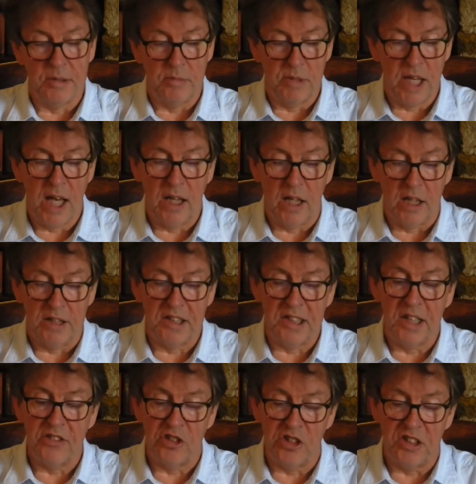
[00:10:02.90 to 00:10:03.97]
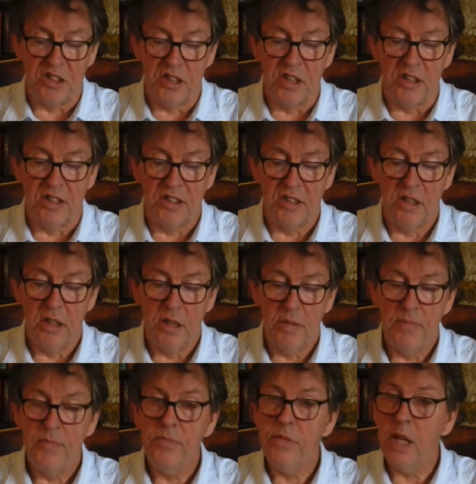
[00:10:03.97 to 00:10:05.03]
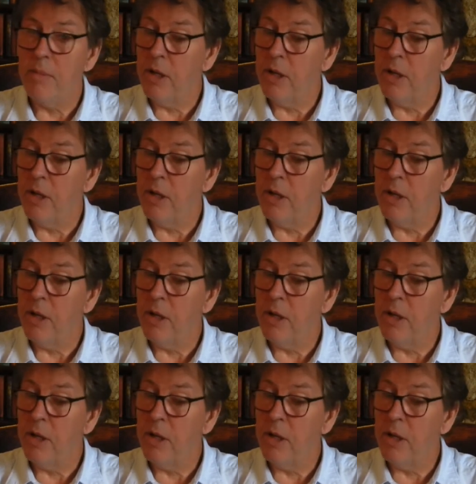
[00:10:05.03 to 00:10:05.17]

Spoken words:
colour such as this." They're